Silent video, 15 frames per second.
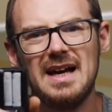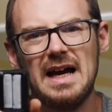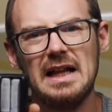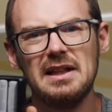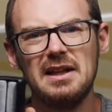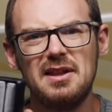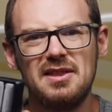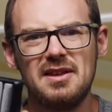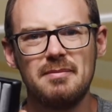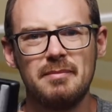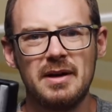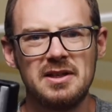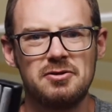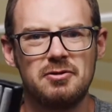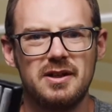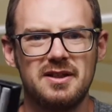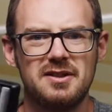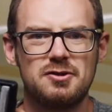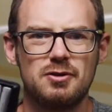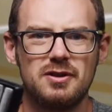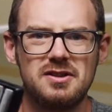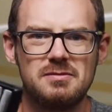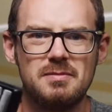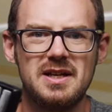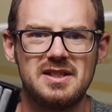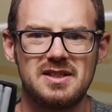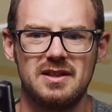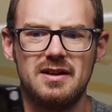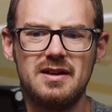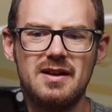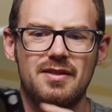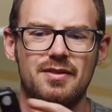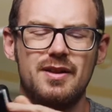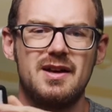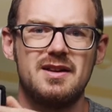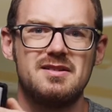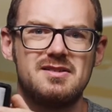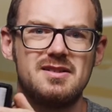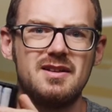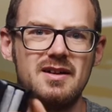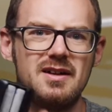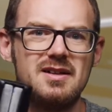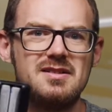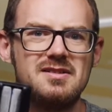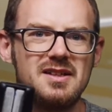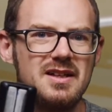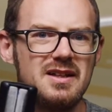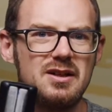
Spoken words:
a lithium battery in a transmitter that size,